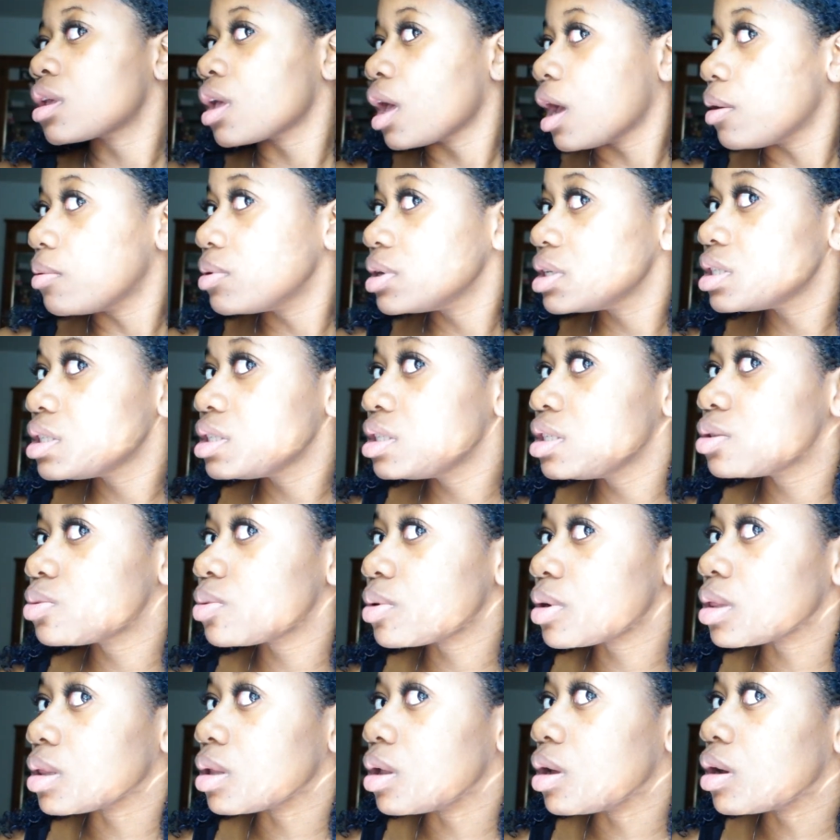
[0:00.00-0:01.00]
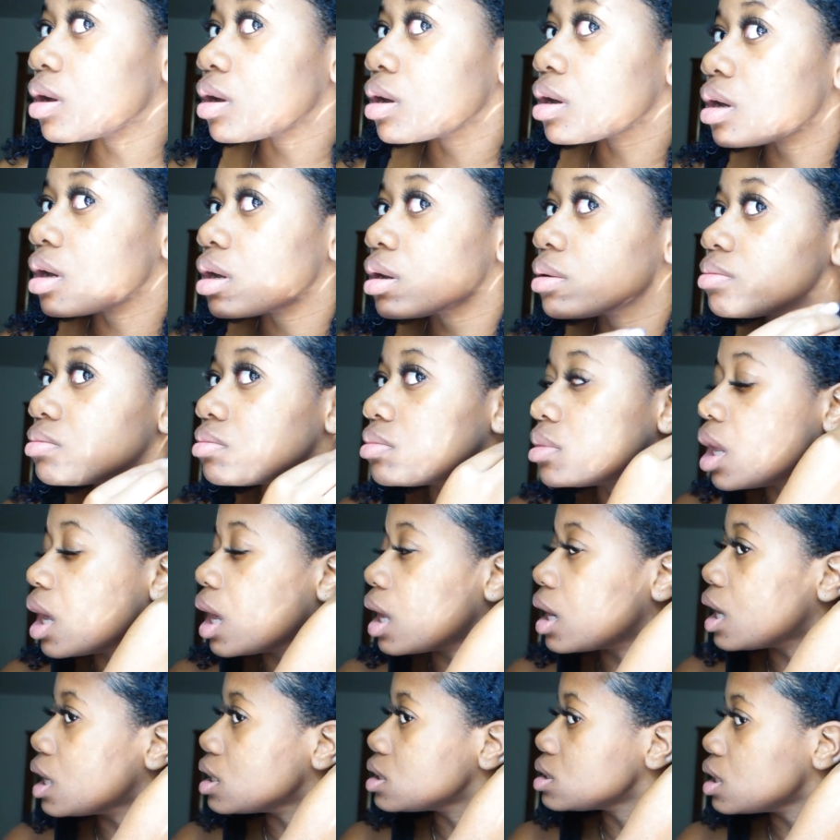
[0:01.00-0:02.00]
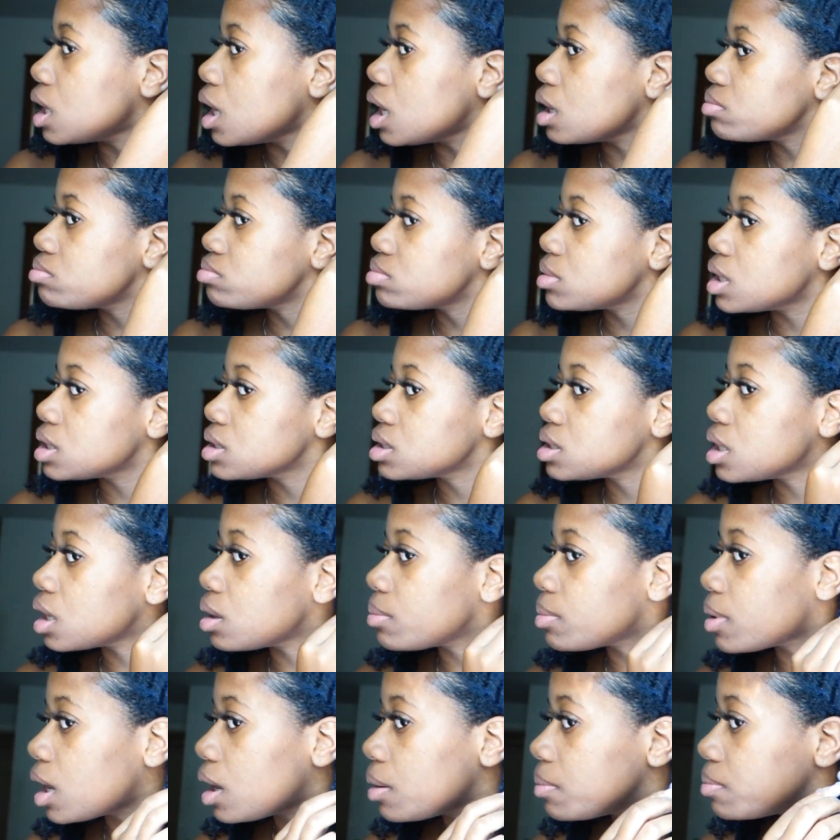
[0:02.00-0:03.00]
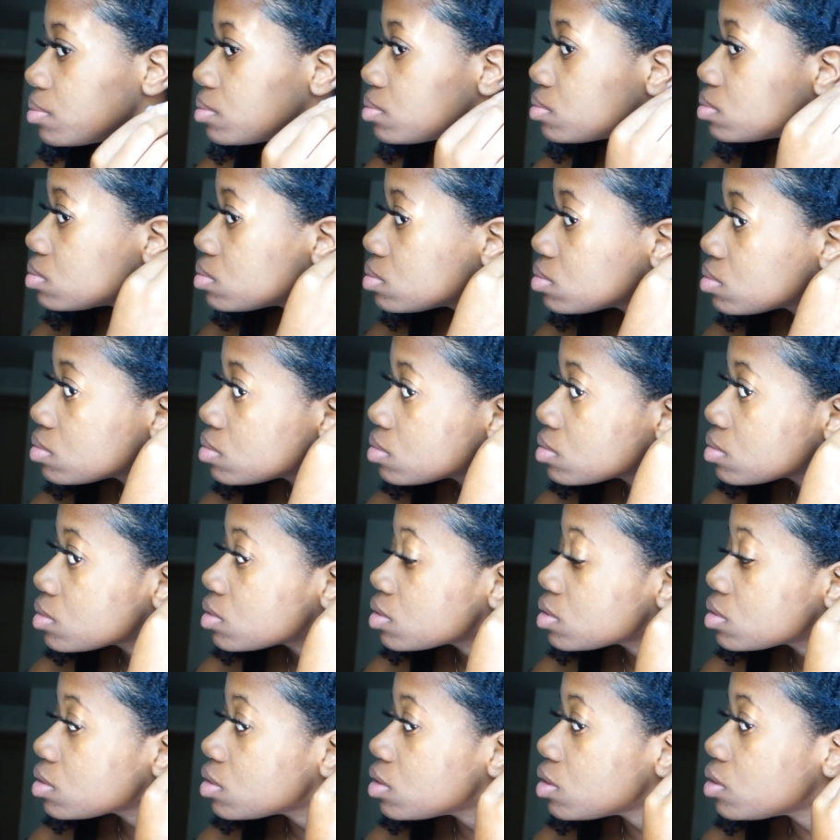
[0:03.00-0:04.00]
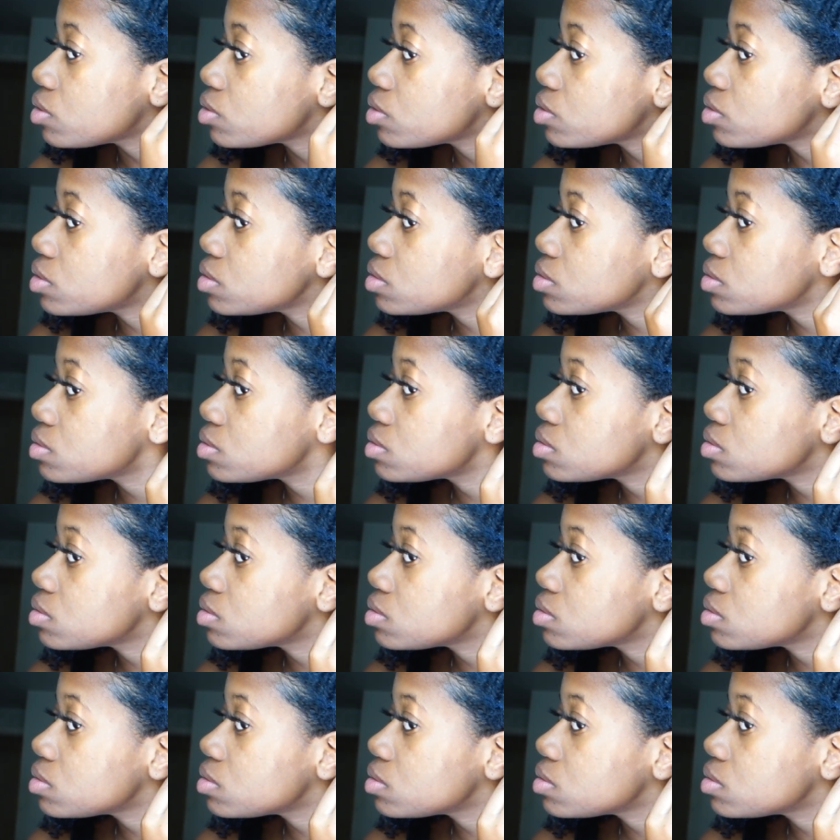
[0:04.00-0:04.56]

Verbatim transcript: I wish these were longer. Nah, that's not that's not about. Hold on.